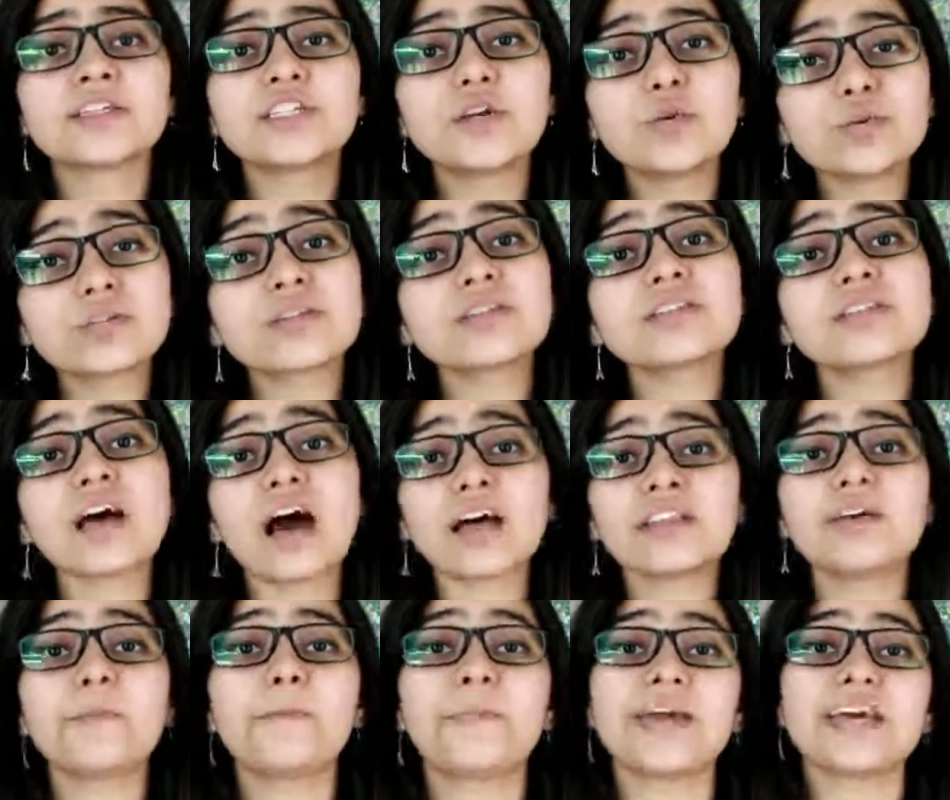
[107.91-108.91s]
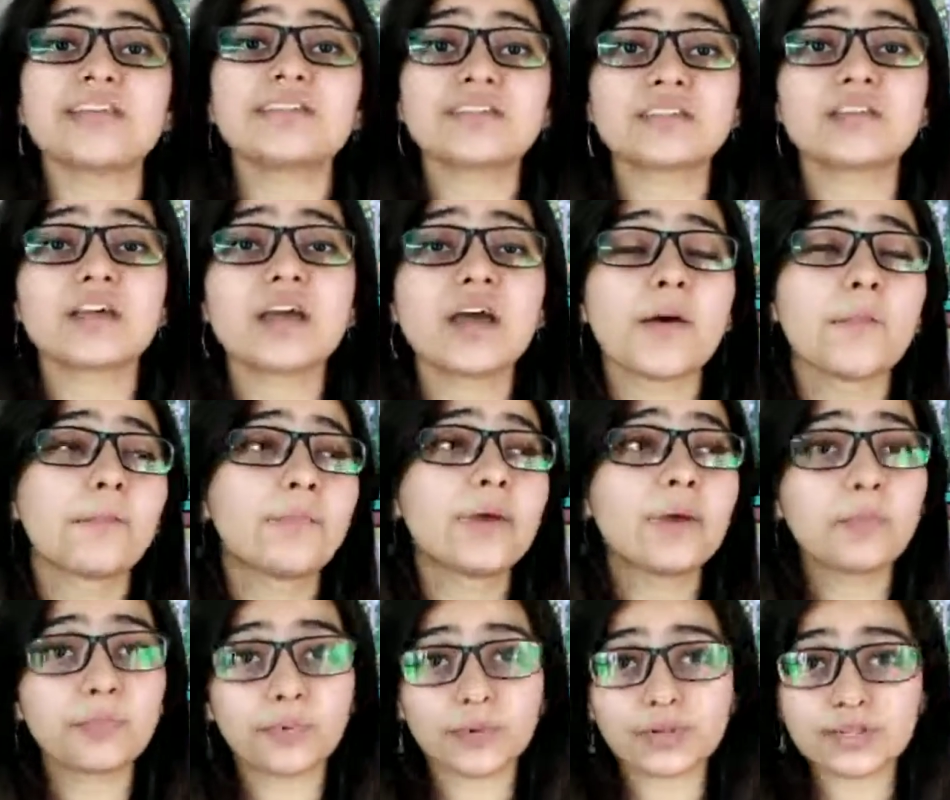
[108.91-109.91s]
Tutors are the best
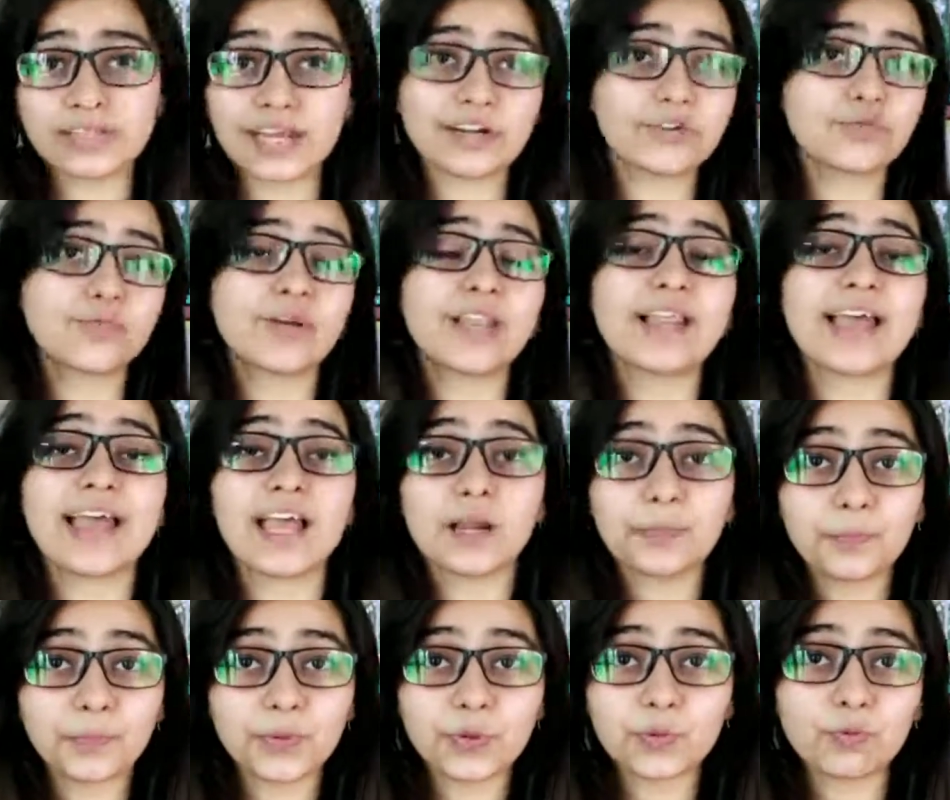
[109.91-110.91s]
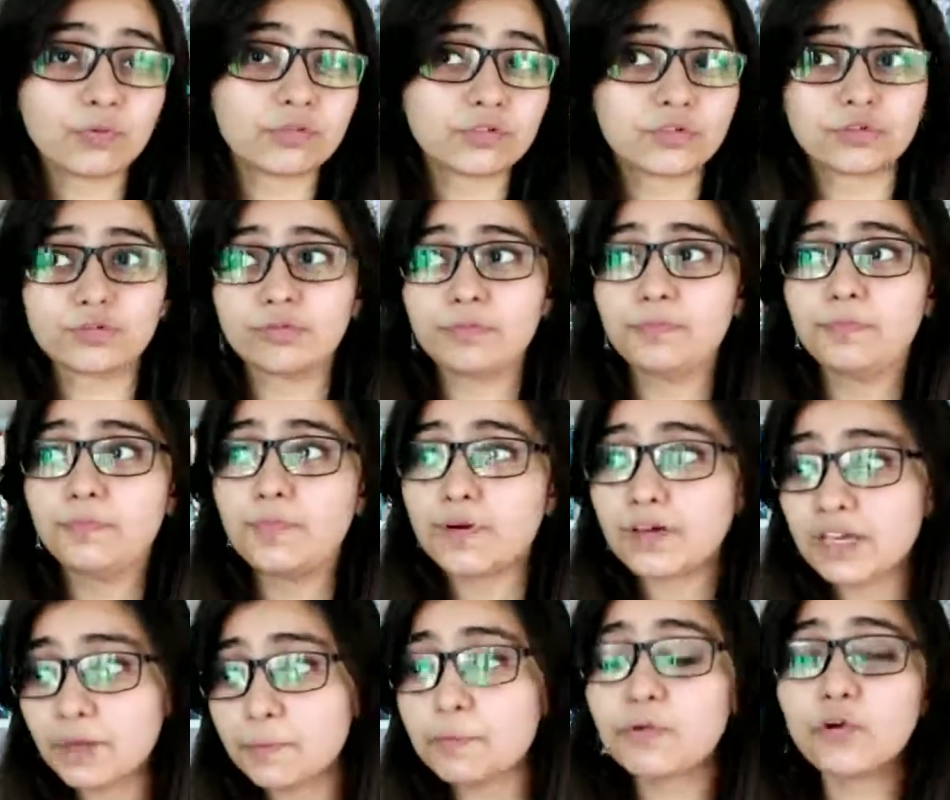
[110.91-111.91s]
people that will help you to
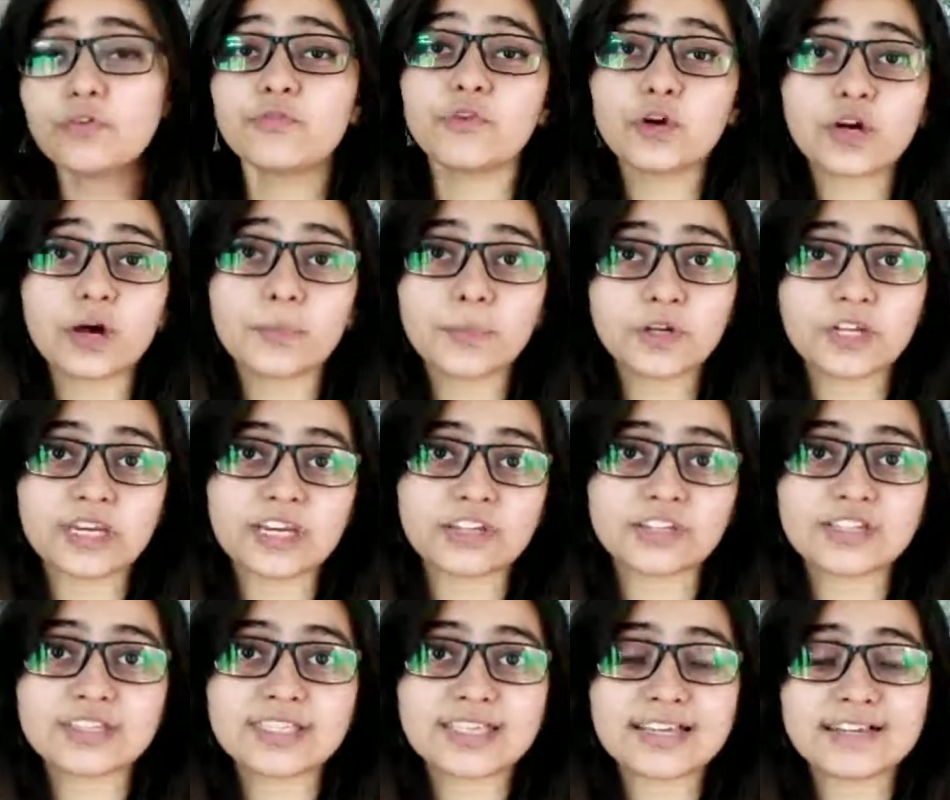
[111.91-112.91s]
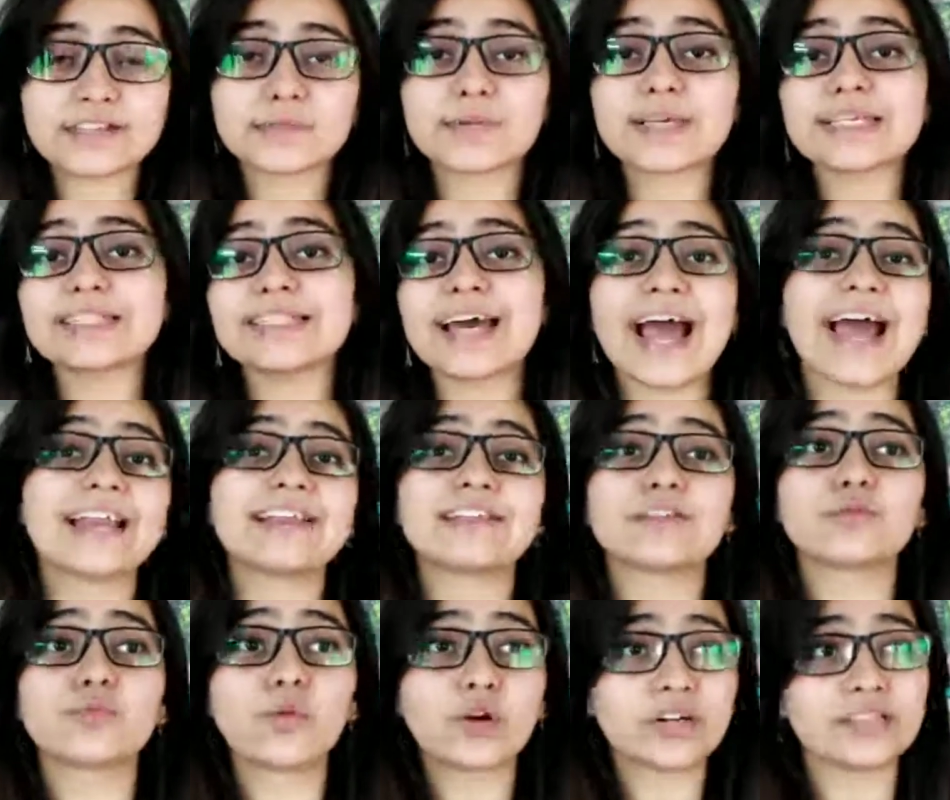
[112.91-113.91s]
improve your communication skills, because
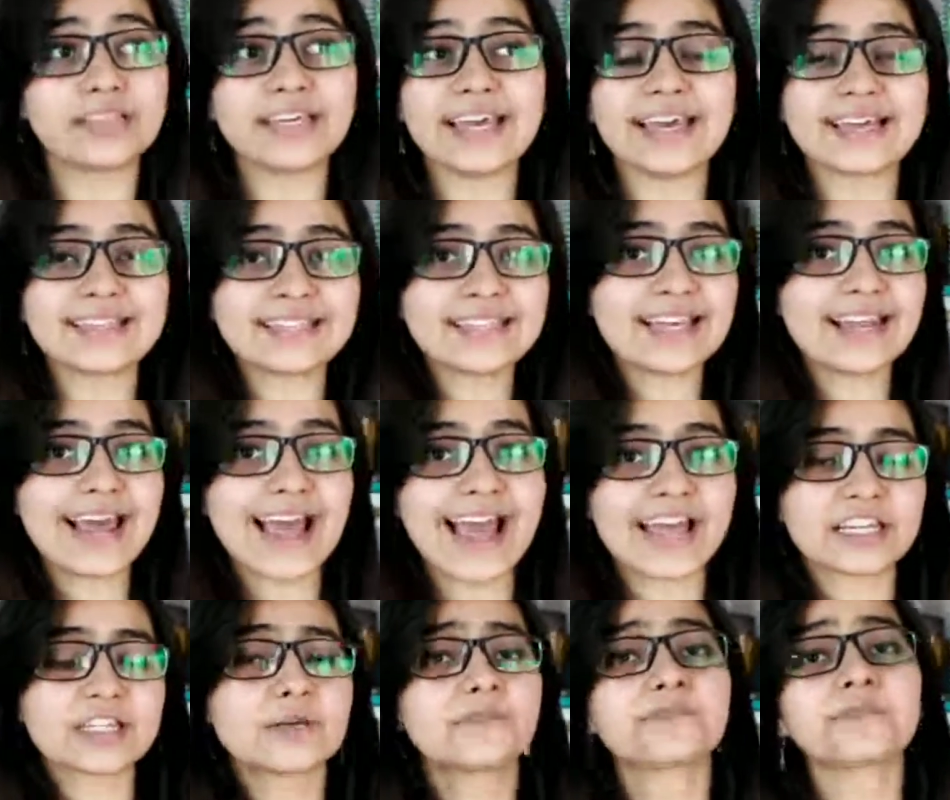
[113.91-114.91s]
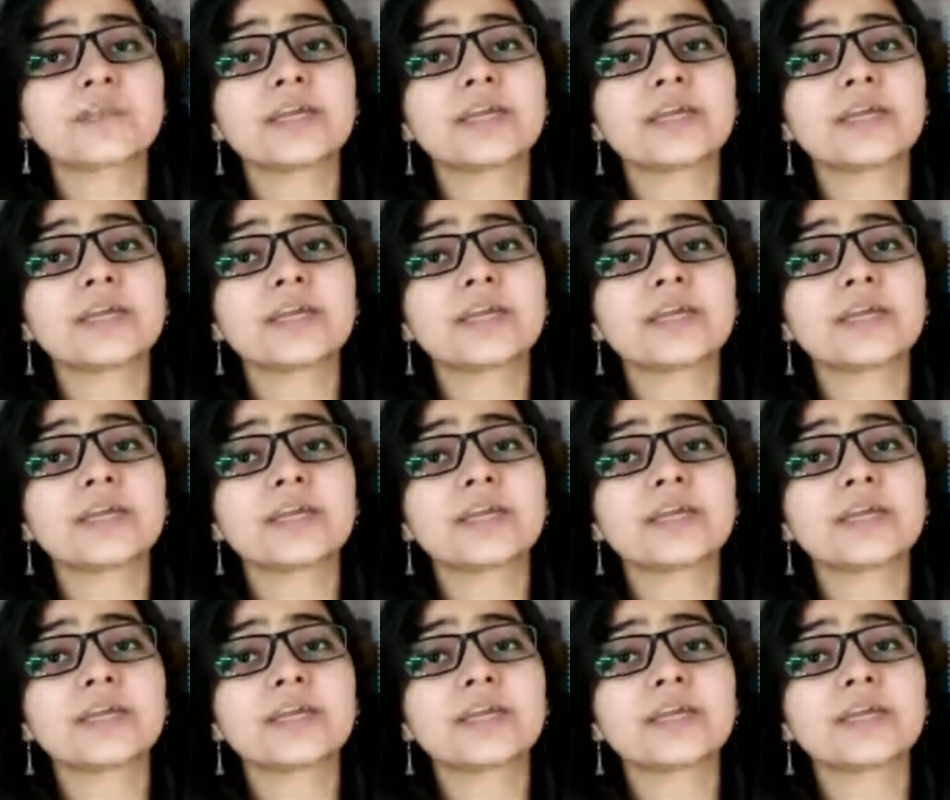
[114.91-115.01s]
that's what they excel at.